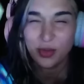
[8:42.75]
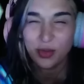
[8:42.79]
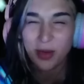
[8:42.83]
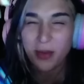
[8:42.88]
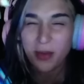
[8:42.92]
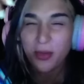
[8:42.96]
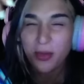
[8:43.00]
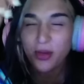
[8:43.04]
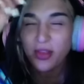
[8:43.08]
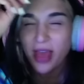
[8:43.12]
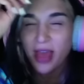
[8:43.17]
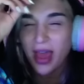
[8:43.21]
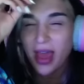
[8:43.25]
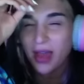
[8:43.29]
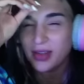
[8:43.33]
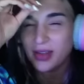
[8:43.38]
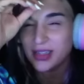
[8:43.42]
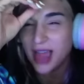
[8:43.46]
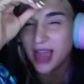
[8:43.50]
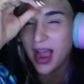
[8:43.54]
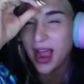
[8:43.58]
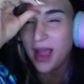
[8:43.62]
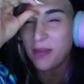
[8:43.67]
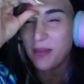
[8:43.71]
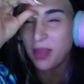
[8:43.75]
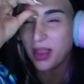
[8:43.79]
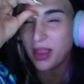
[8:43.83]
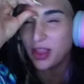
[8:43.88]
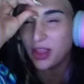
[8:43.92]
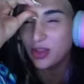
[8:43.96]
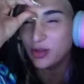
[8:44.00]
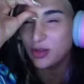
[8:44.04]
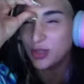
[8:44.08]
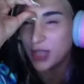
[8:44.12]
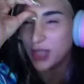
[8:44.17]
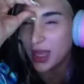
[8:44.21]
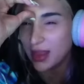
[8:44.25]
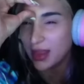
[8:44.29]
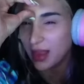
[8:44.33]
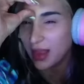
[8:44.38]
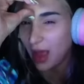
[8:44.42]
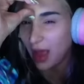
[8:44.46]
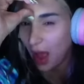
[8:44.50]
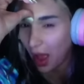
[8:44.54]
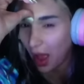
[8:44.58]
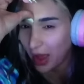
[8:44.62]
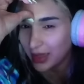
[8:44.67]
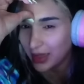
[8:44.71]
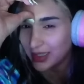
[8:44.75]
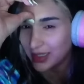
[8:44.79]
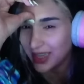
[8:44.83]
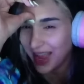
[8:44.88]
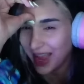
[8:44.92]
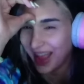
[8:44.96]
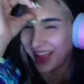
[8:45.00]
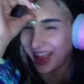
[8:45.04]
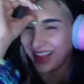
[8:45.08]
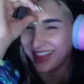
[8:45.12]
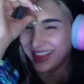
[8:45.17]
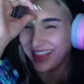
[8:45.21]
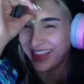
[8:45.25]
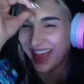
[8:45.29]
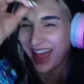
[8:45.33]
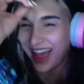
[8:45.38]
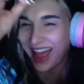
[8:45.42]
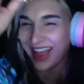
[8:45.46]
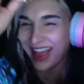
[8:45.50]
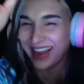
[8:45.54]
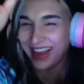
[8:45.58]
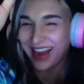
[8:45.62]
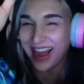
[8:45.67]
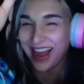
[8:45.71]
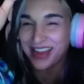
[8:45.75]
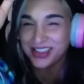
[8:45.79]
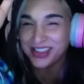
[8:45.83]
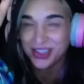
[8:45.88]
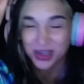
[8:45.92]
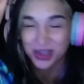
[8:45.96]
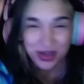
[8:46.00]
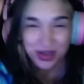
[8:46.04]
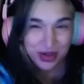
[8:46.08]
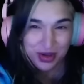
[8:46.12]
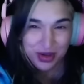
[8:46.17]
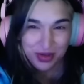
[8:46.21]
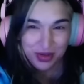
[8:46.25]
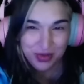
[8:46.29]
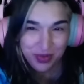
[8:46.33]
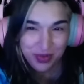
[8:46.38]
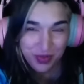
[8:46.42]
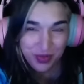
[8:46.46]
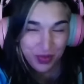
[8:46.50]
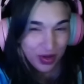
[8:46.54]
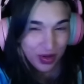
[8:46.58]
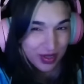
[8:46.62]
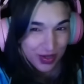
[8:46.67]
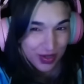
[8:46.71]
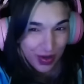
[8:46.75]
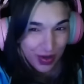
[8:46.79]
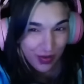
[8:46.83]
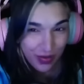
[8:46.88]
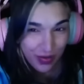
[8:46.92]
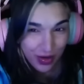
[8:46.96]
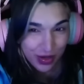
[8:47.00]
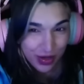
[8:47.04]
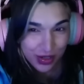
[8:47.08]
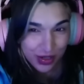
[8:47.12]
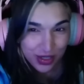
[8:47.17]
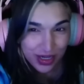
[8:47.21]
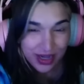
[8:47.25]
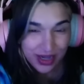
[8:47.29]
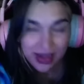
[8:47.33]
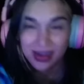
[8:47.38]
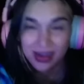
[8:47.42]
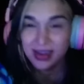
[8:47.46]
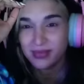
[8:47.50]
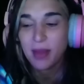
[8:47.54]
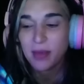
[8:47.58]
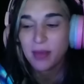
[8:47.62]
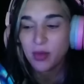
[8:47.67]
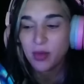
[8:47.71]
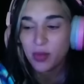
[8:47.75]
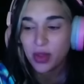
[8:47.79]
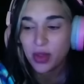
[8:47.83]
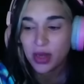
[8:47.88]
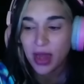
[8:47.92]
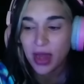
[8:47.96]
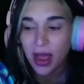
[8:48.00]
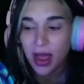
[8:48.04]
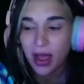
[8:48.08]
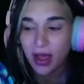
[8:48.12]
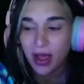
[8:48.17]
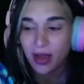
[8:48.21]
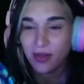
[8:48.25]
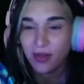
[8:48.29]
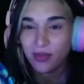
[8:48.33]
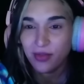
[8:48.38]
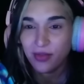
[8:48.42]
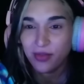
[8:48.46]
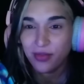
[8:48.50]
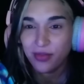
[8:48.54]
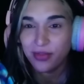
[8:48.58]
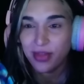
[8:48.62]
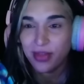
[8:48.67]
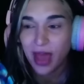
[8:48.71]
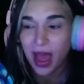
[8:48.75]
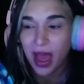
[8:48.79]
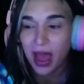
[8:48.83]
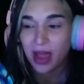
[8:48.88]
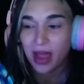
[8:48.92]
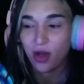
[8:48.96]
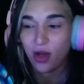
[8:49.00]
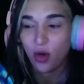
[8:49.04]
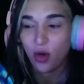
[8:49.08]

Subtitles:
Remember that time that you said that I said that Isaac Newton was a virgin? Maybe we could have that